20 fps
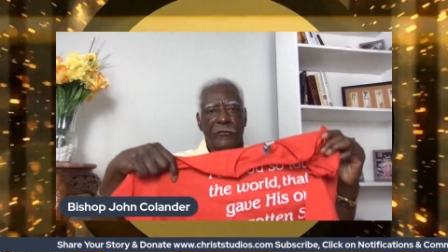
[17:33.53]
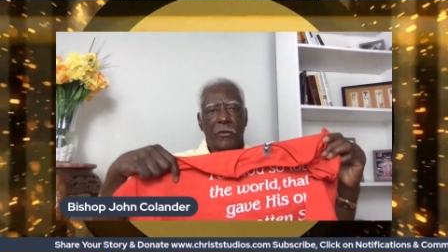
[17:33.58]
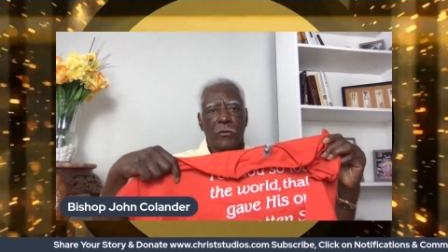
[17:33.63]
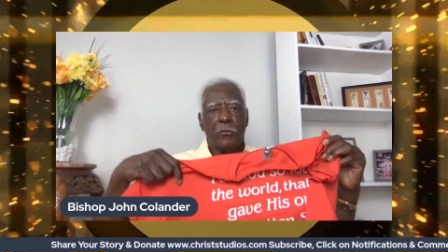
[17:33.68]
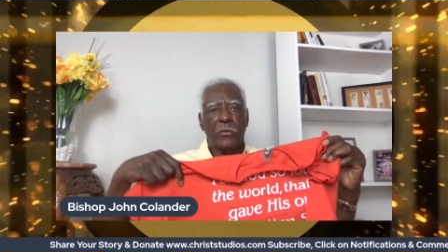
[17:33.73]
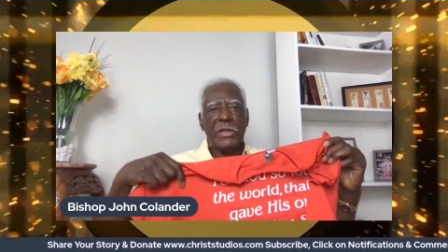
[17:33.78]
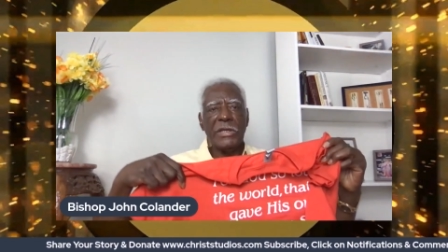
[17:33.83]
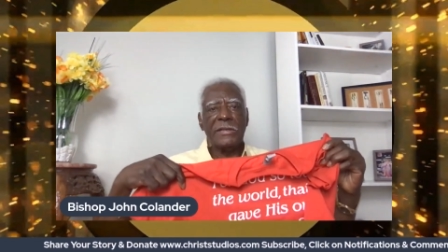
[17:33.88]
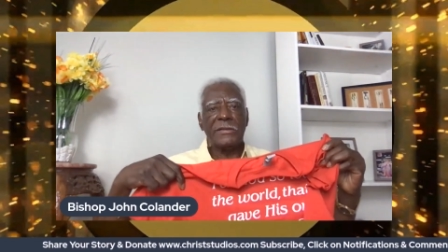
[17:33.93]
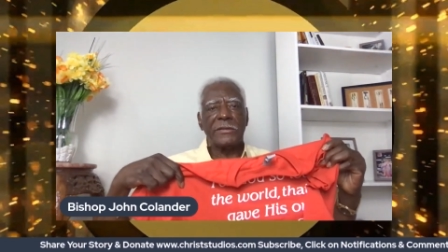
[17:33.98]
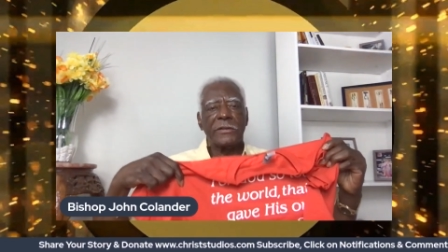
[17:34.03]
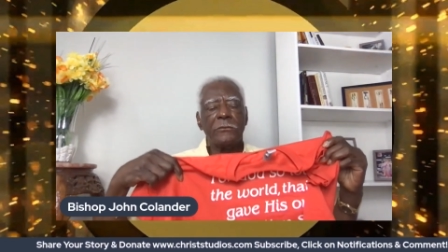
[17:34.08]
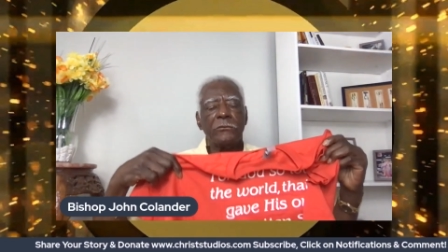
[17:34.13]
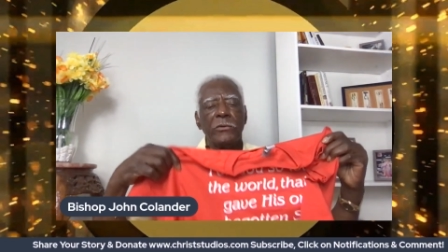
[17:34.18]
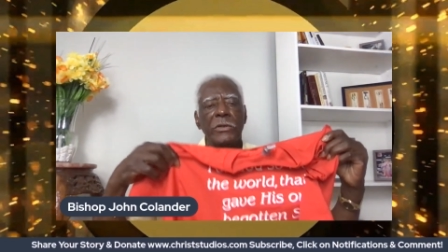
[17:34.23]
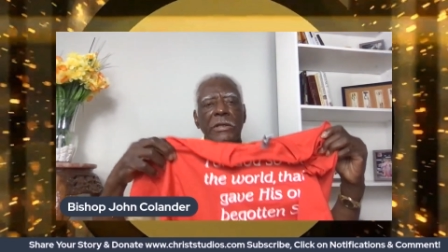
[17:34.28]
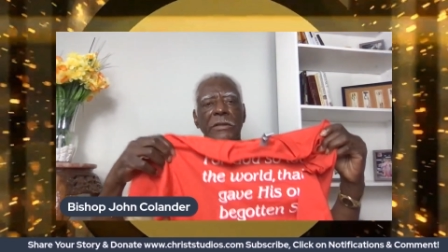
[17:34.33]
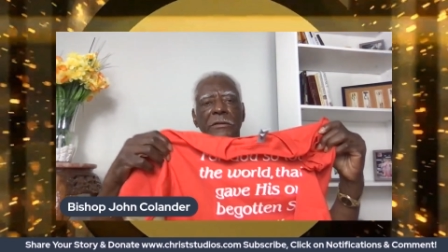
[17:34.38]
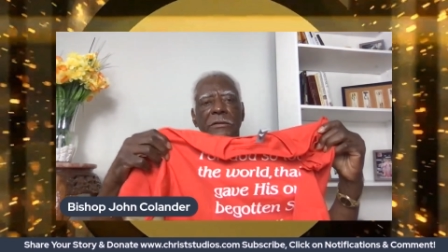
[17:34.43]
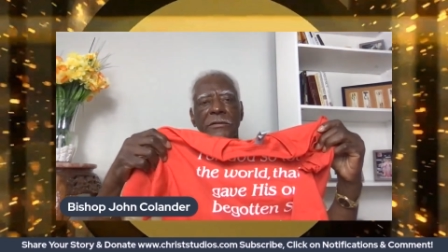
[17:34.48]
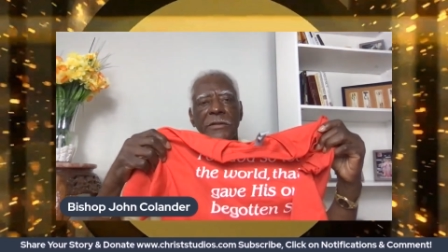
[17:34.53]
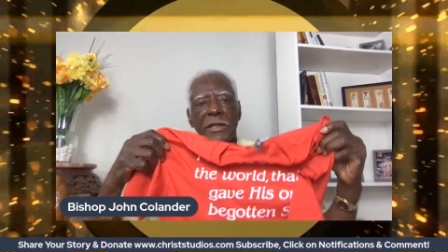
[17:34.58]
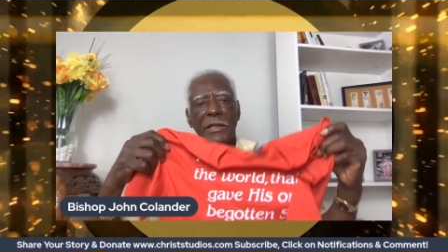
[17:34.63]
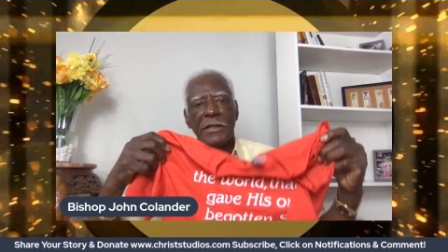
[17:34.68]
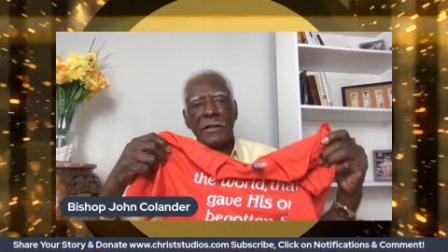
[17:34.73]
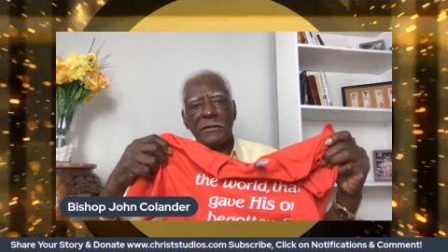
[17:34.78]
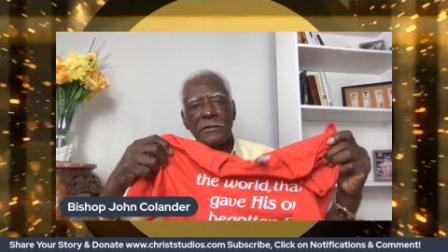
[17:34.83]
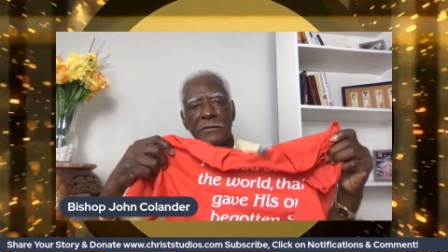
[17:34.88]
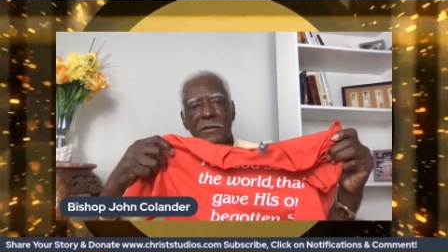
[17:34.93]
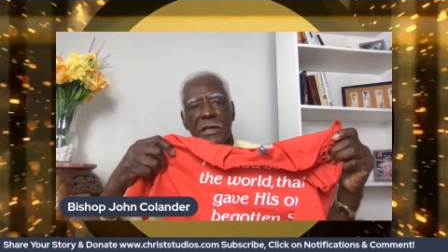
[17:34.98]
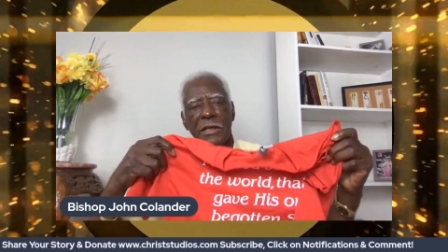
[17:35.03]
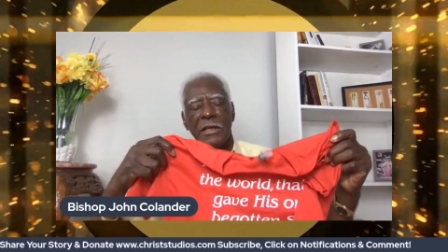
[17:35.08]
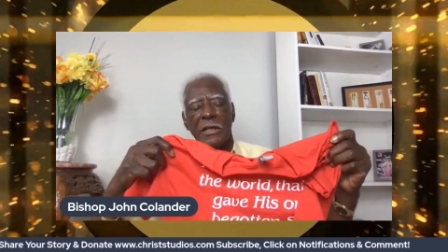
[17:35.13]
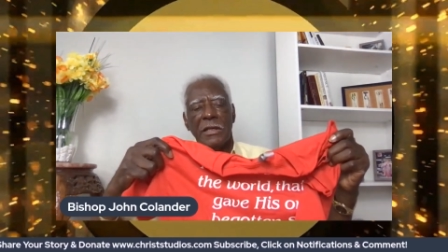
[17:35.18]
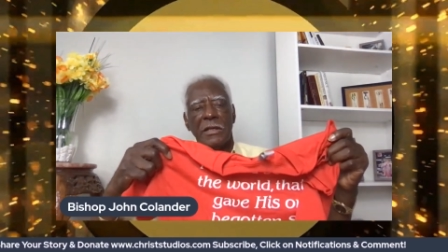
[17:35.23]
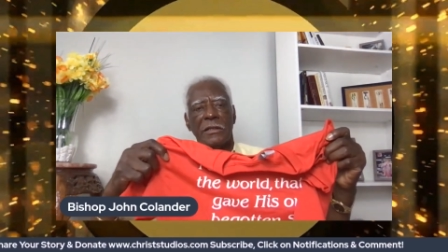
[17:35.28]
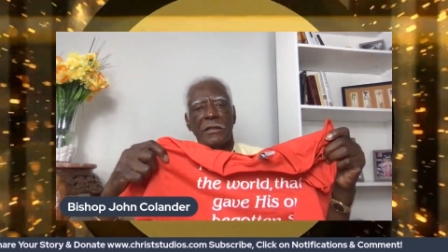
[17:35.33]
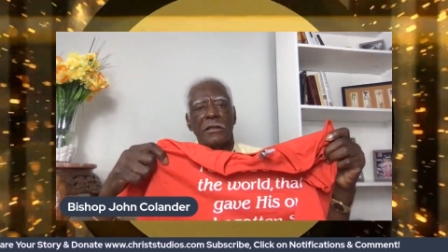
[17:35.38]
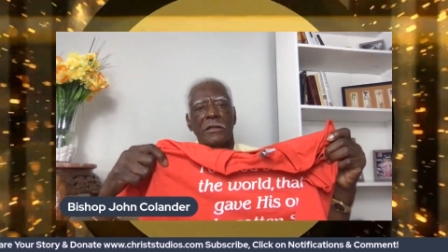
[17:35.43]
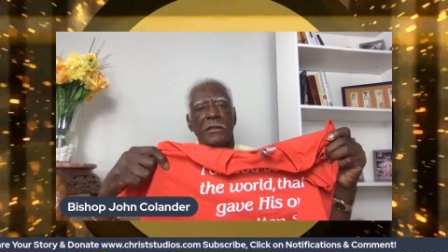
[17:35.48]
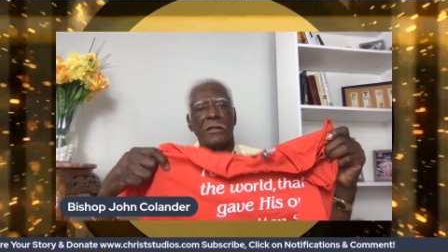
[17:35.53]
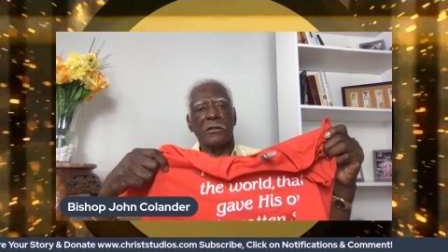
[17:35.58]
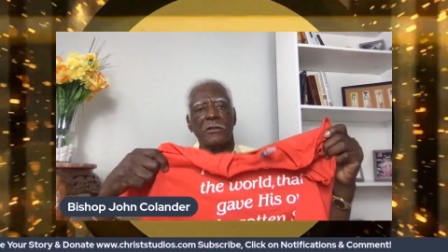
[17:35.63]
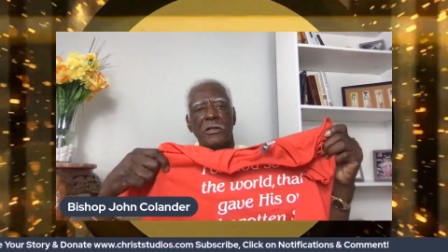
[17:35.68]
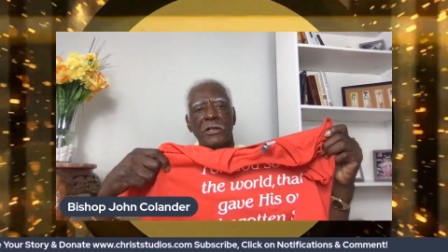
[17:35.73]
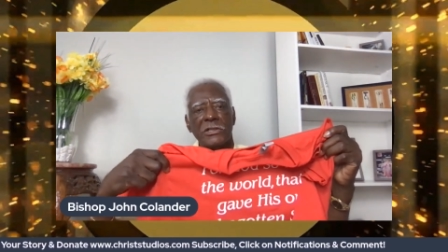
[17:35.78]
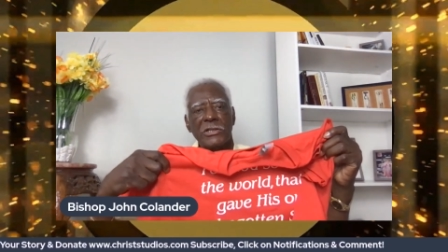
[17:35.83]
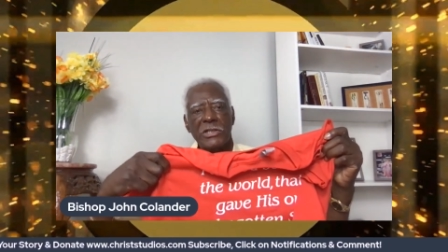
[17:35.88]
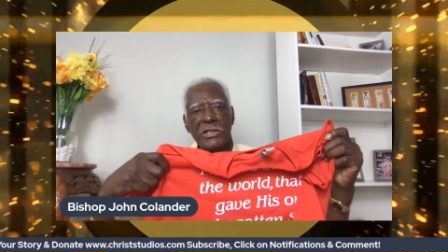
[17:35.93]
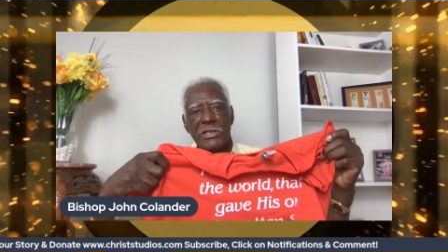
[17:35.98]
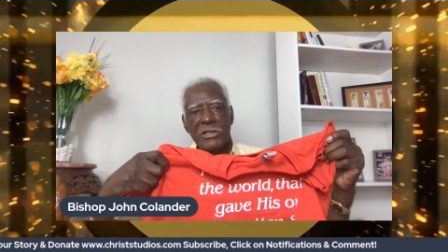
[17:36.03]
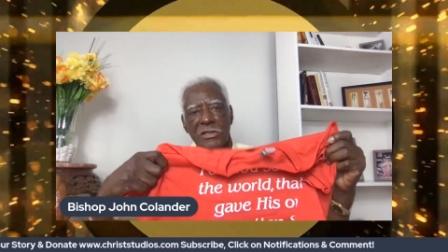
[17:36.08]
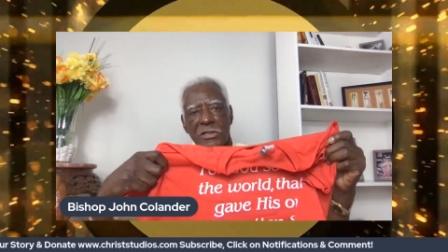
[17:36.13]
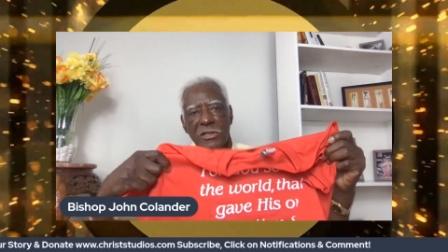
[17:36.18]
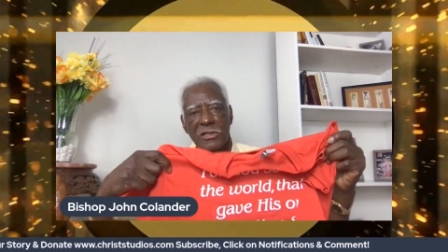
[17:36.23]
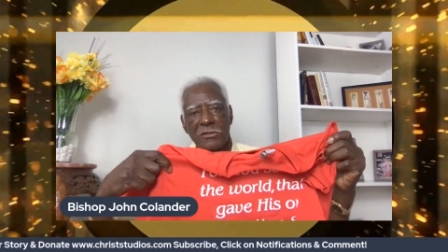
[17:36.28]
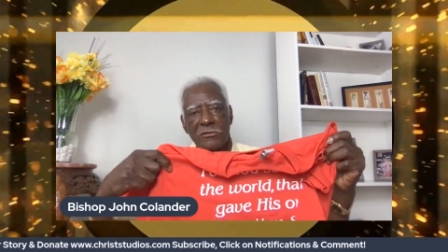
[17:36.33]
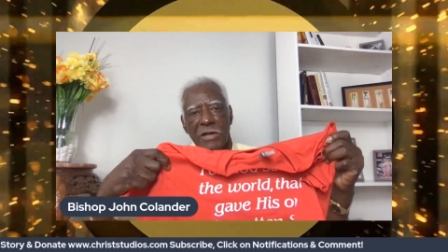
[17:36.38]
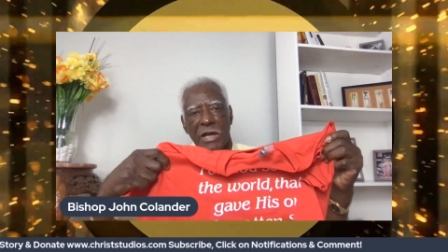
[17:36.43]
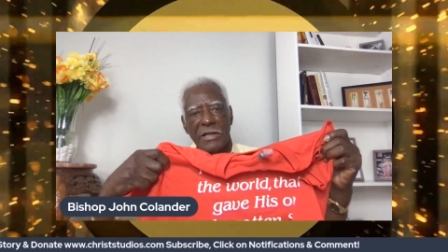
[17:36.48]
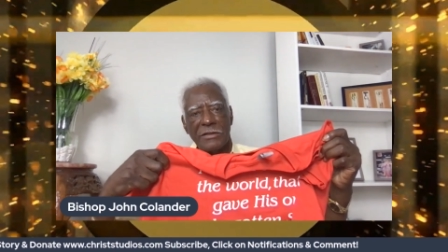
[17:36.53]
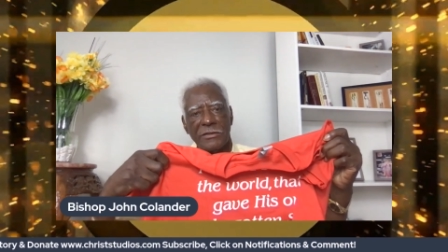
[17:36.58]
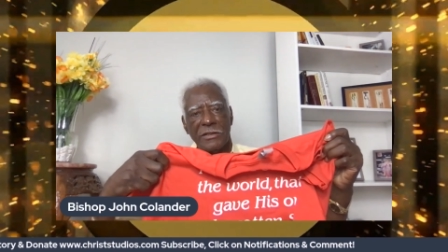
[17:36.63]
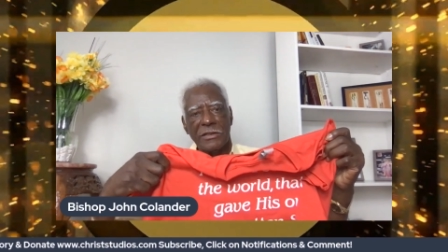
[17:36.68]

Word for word: for weeks and weeks, and that is the Lord Jesus Christ,